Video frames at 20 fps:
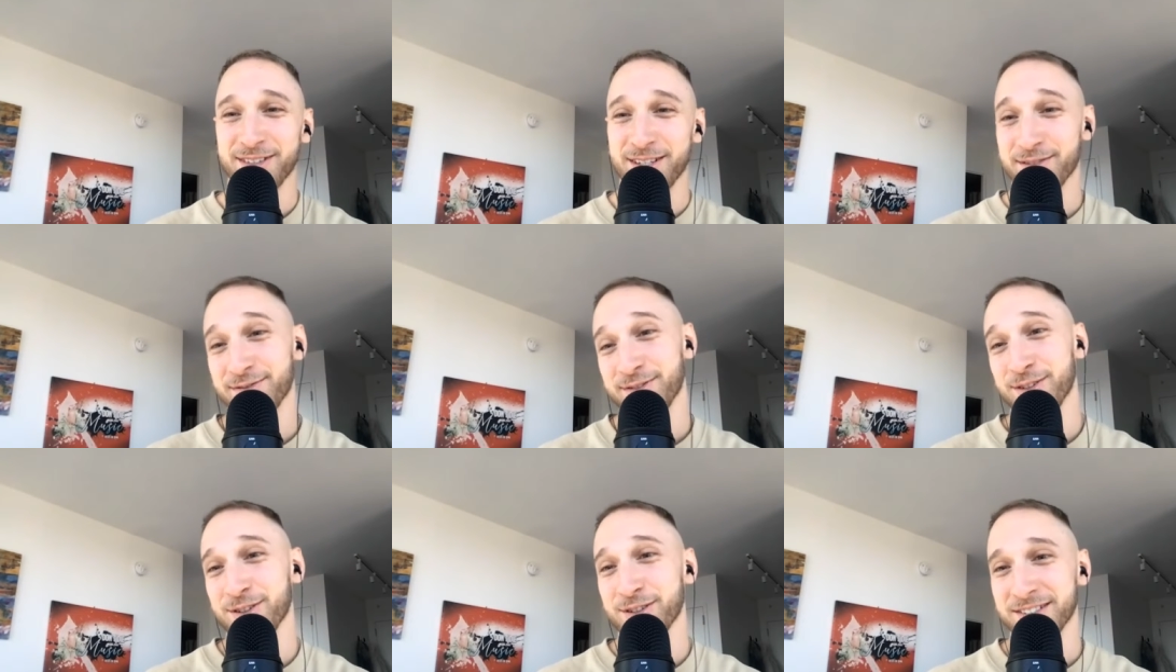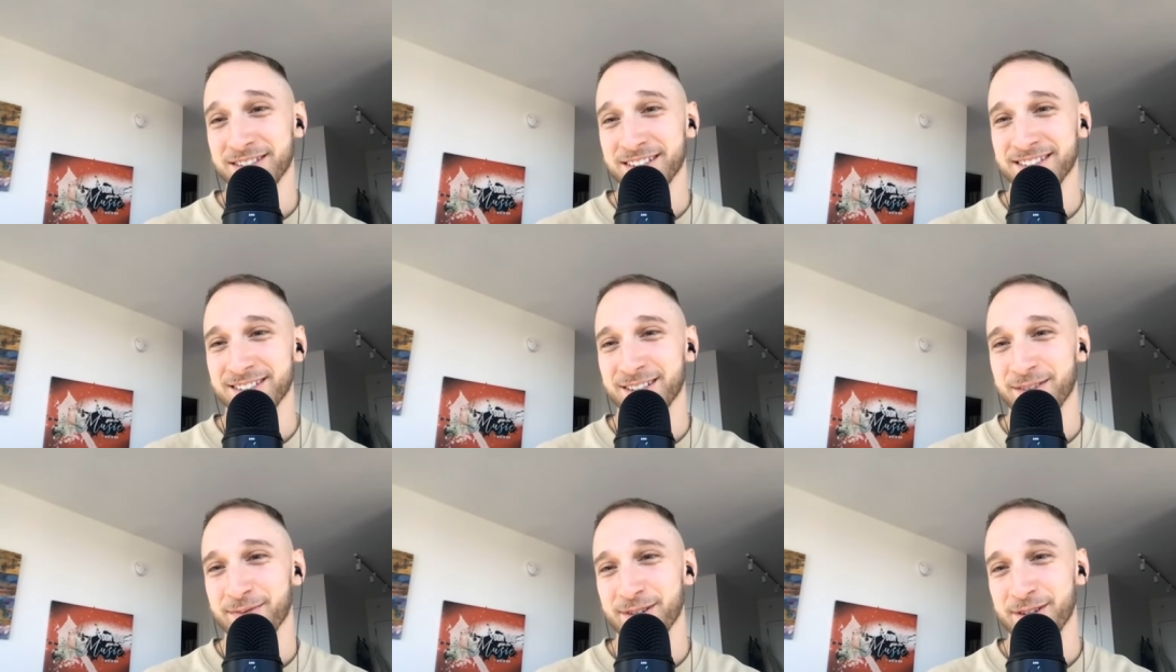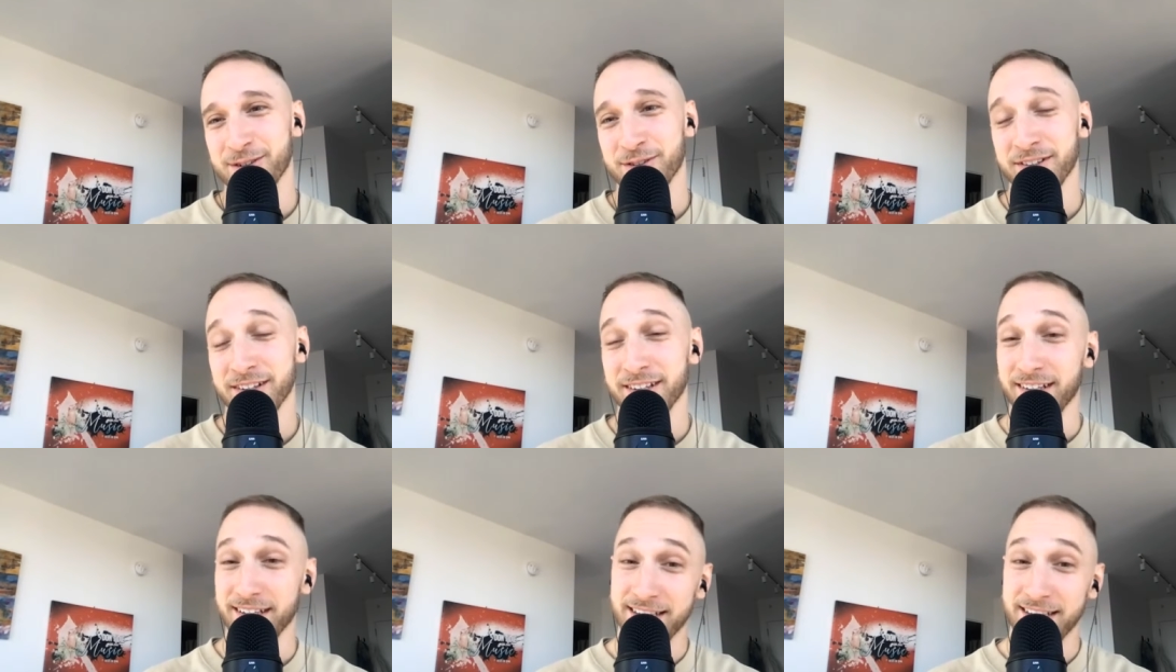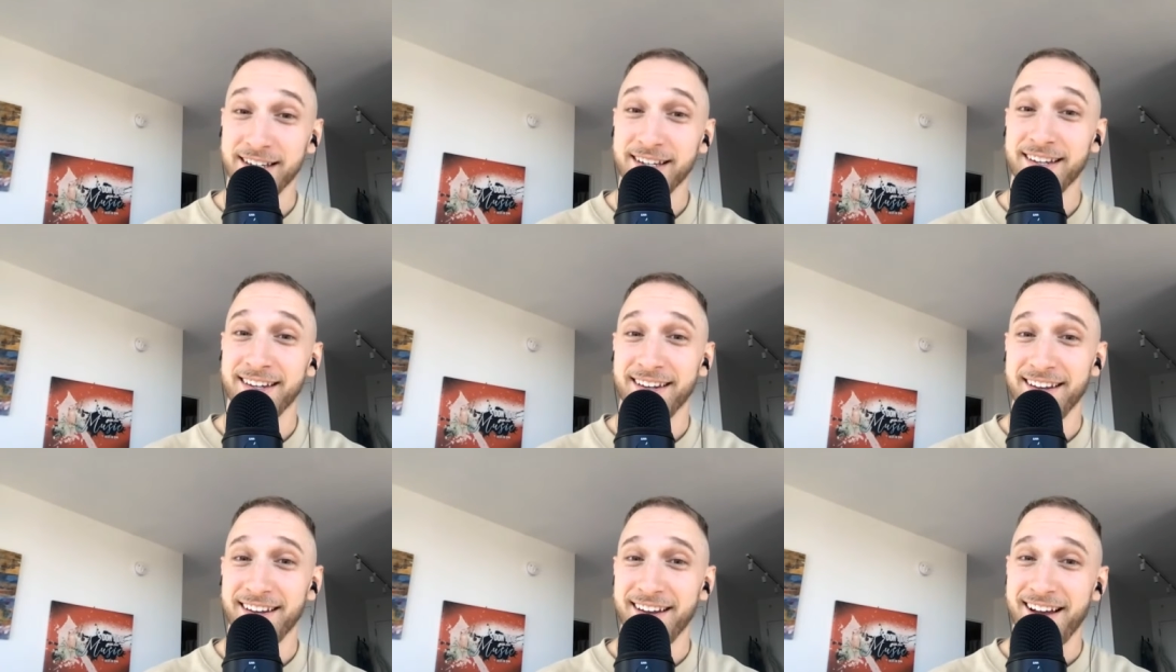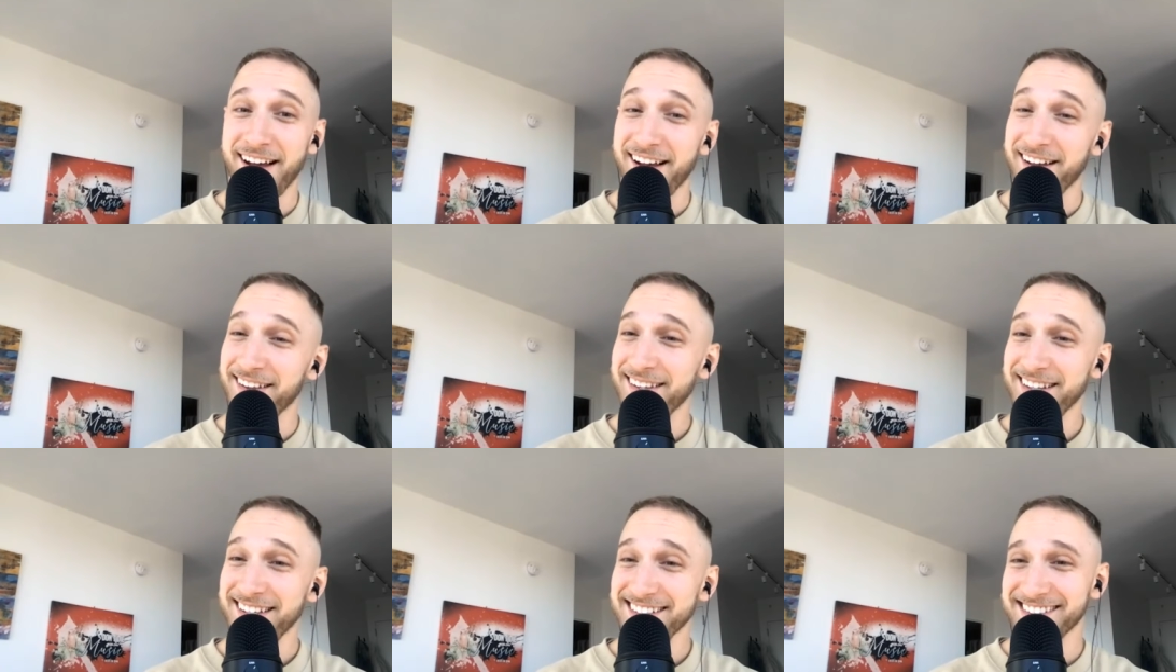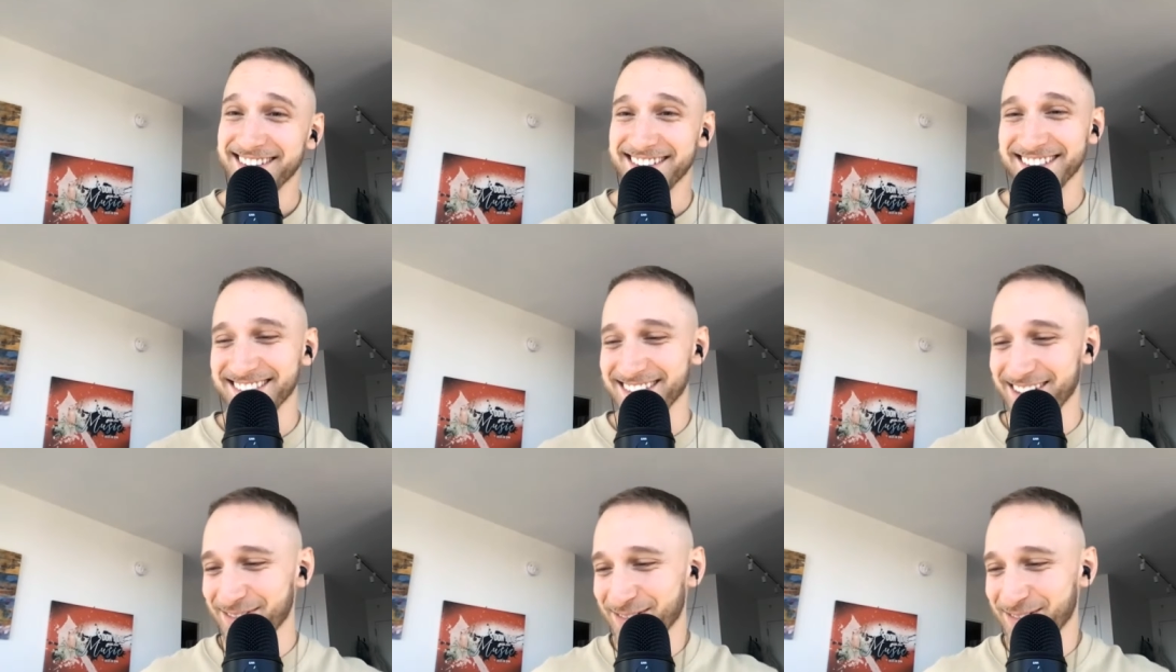it focused on something you're like, I like this.